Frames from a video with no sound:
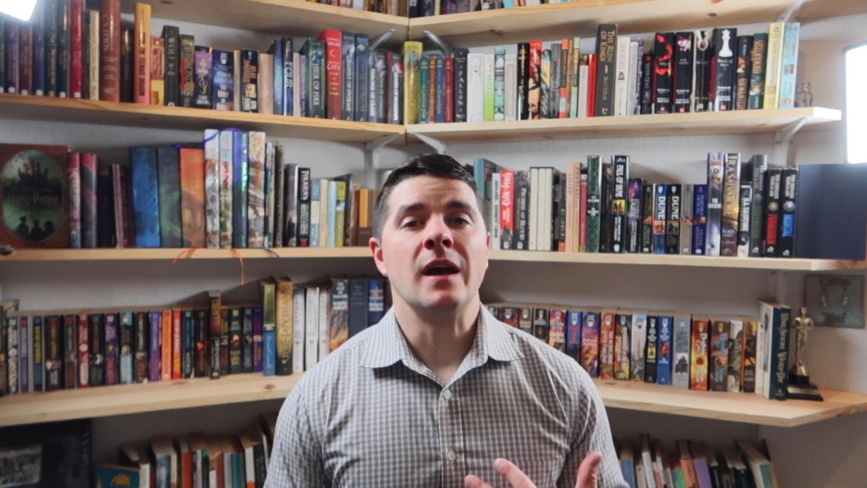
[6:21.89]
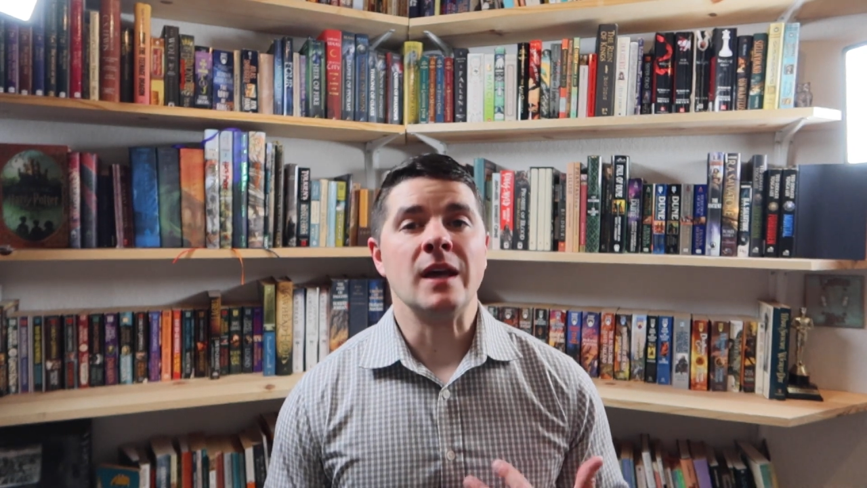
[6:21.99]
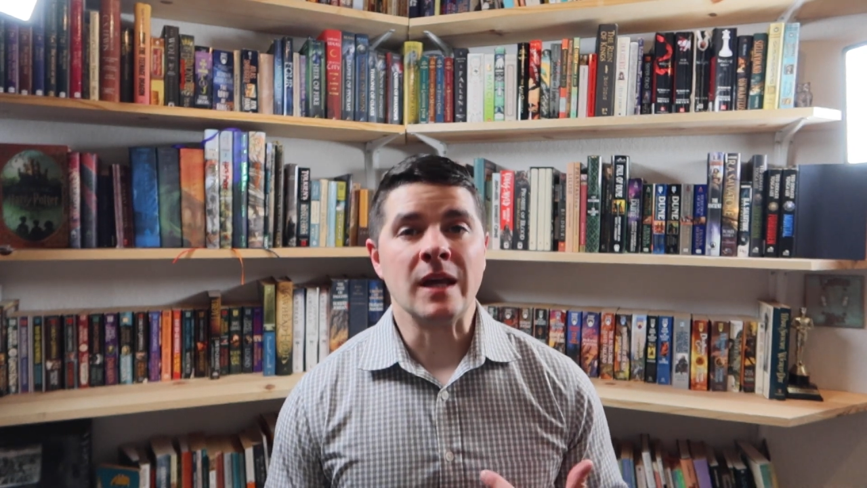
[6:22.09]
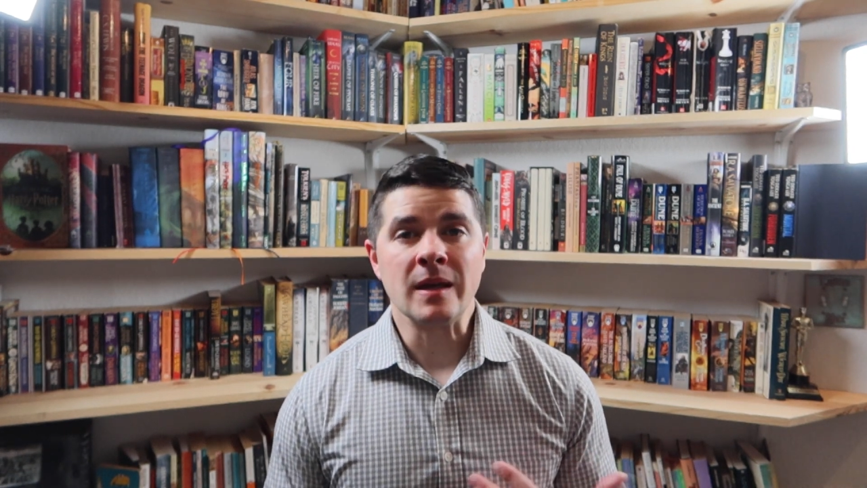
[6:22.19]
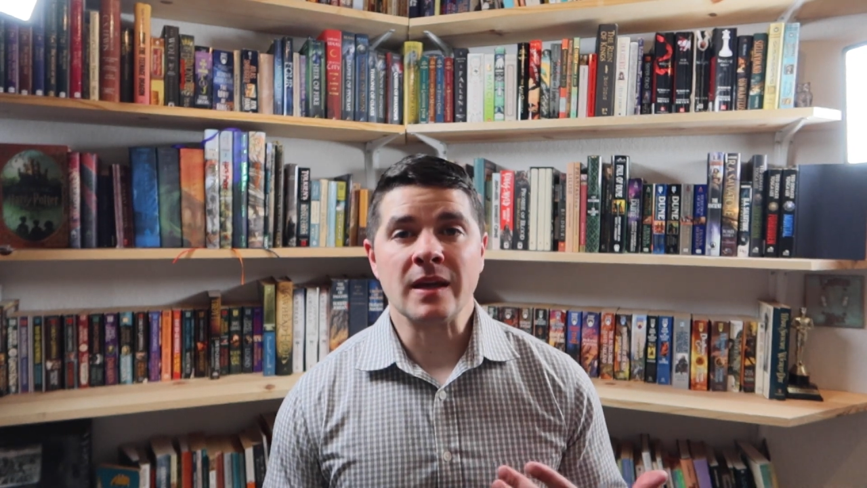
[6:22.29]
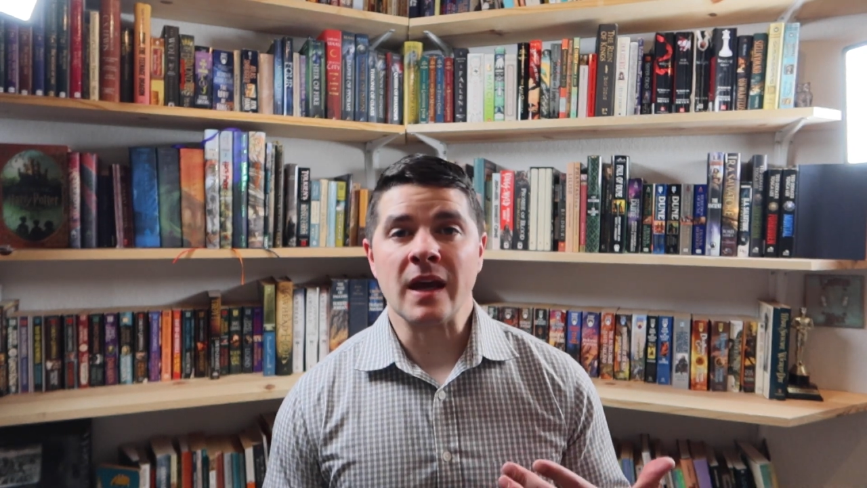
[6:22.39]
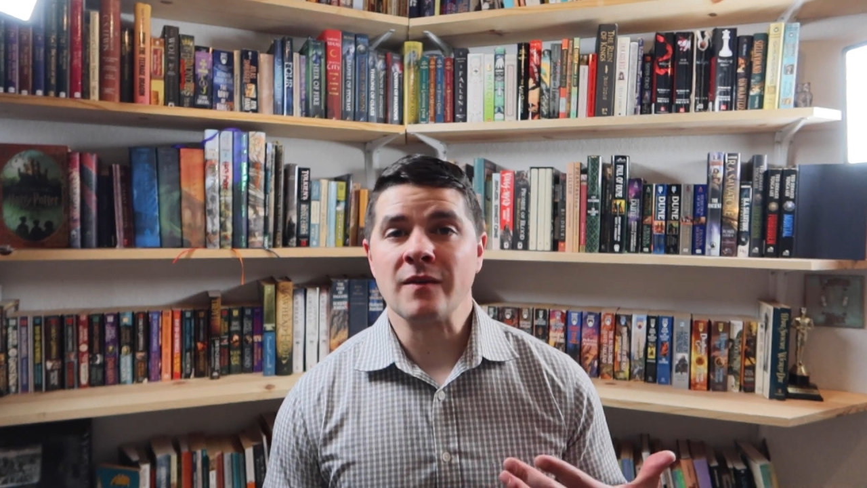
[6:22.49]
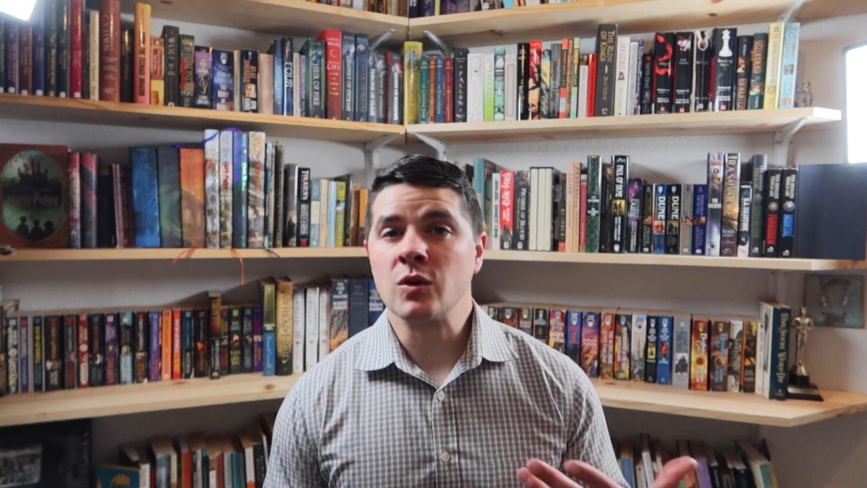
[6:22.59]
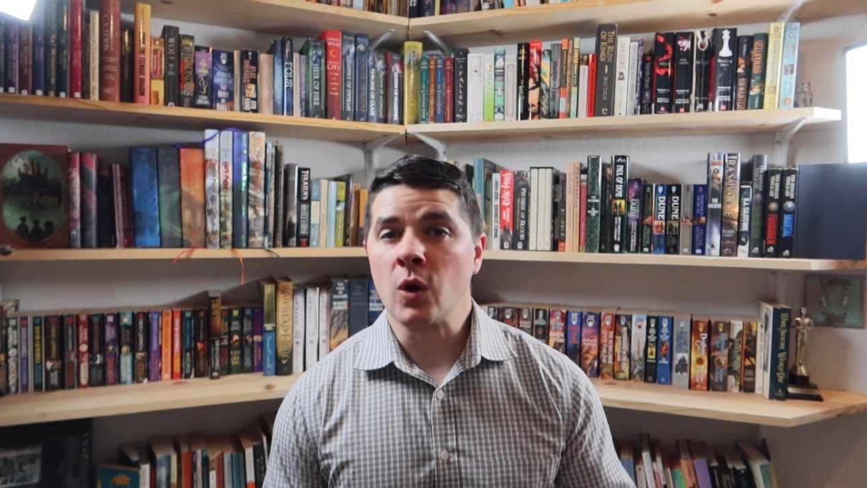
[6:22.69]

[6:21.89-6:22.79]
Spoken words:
he gave